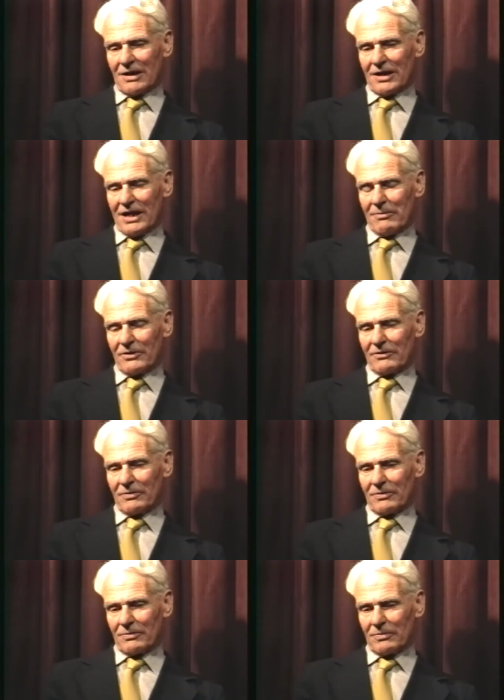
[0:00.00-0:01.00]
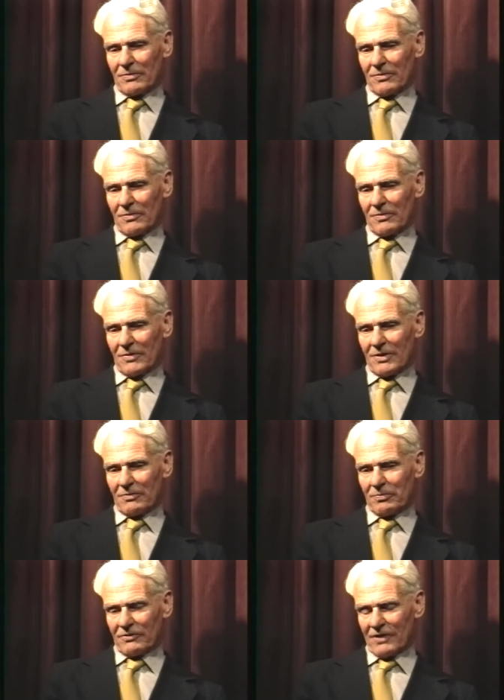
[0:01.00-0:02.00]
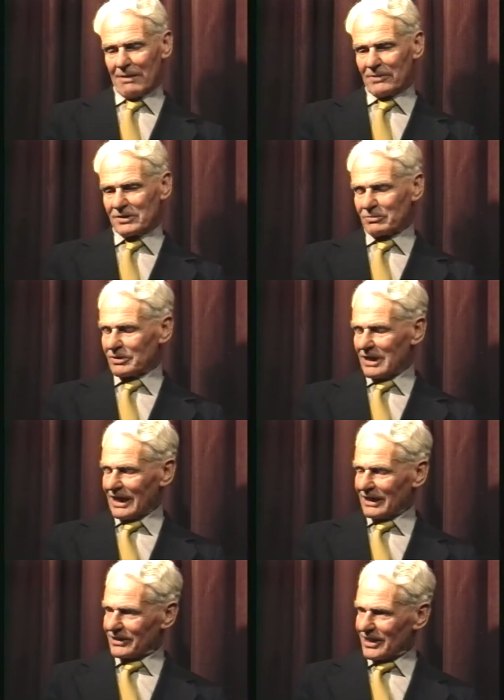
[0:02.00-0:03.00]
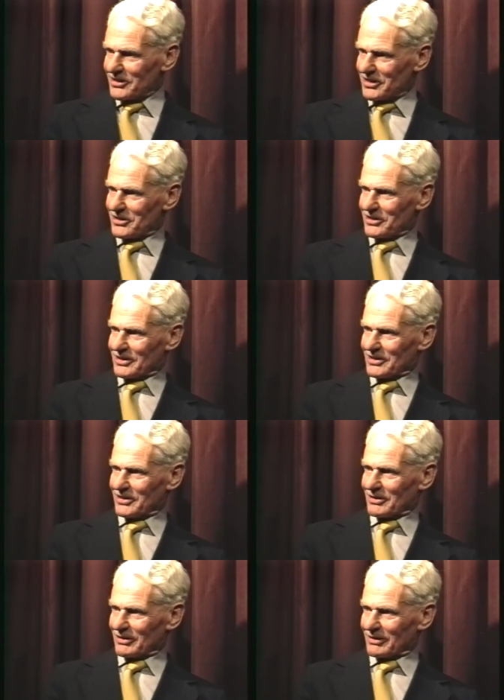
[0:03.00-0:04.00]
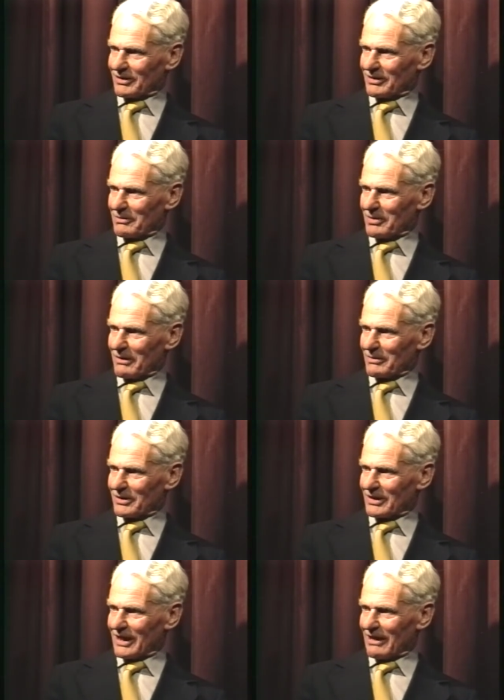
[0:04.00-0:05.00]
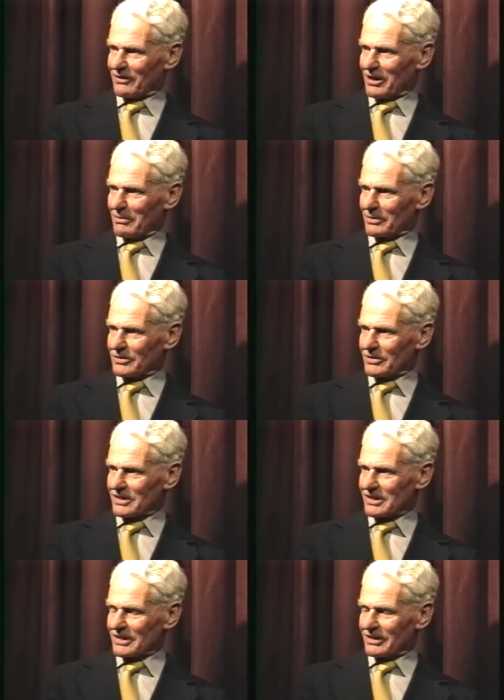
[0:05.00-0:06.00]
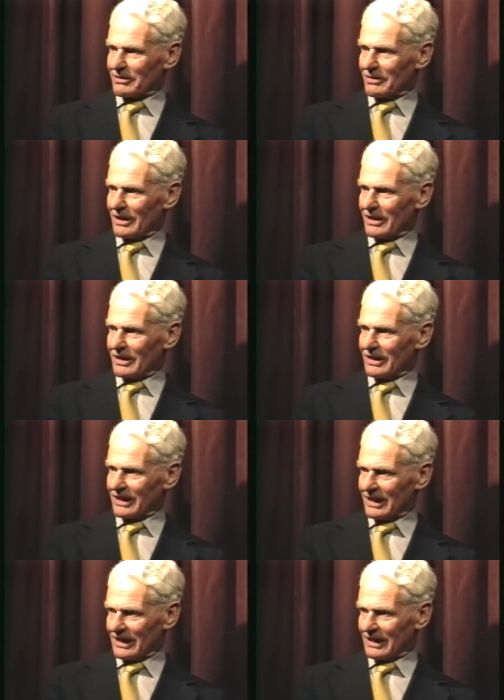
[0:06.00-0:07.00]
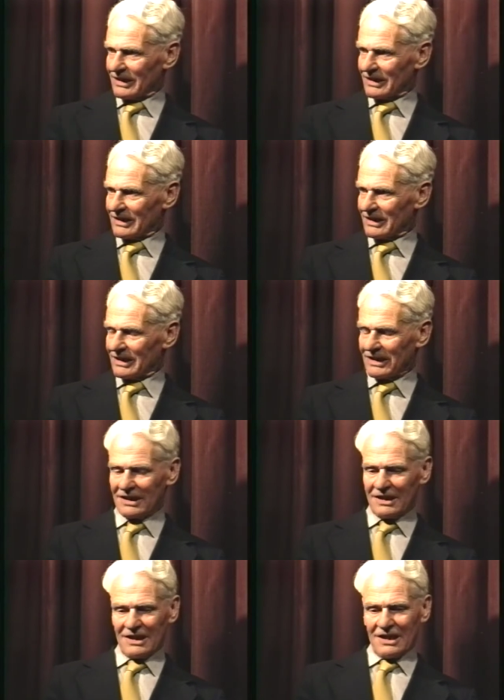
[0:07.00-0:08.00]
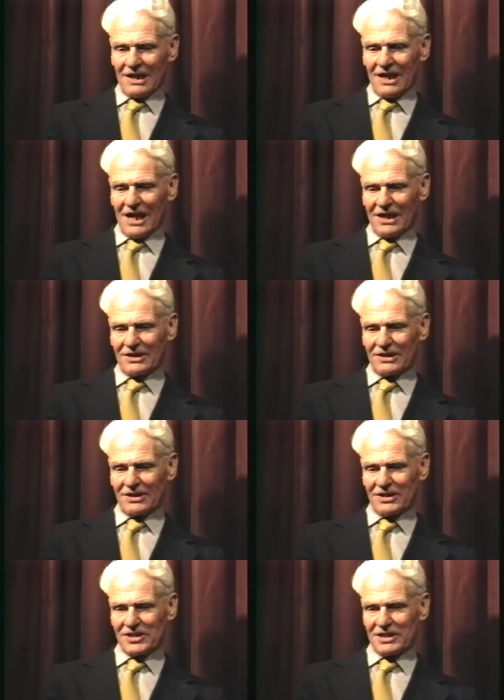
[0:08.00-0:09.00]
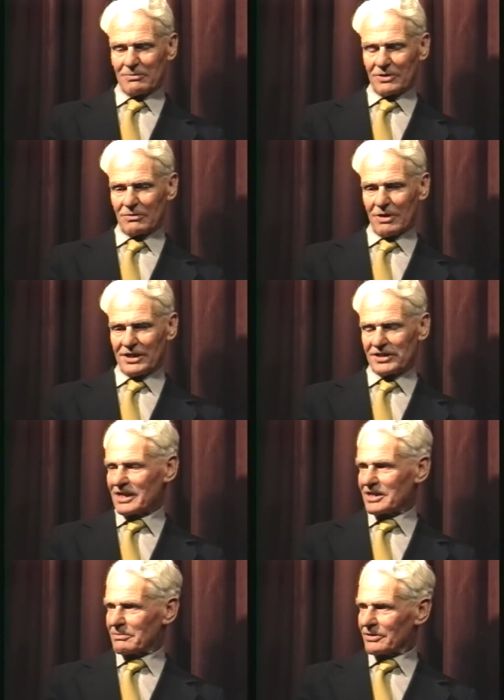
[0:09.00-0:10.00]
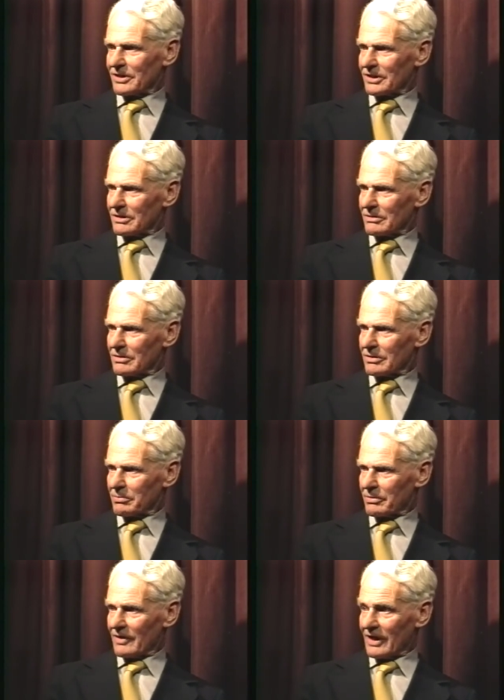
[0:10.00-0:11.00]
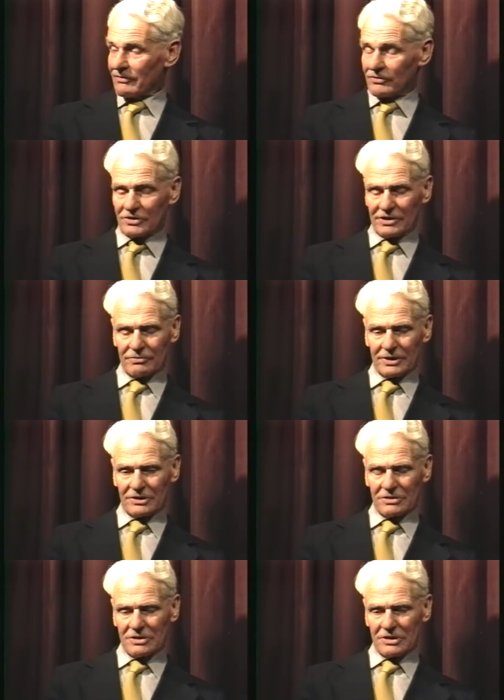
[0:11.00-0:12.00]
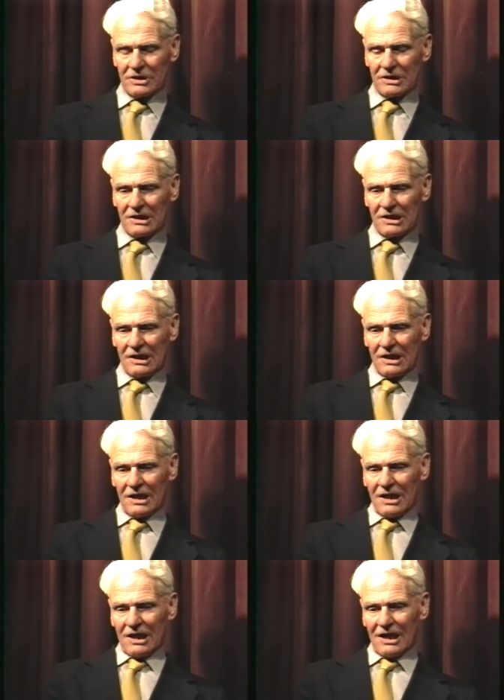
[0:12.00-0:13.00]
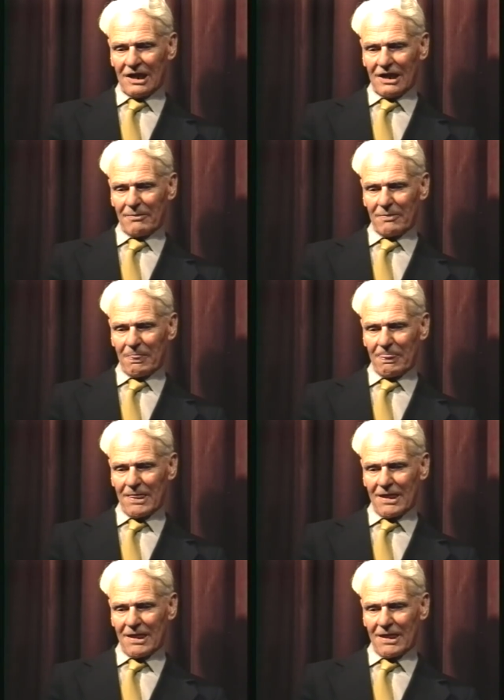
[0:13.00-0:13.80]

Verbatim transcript: A number of, of, families would like their sisters to to be able to have the opportunities that there are here, and this seemed quite a sensible thing to provide for if one could. Um,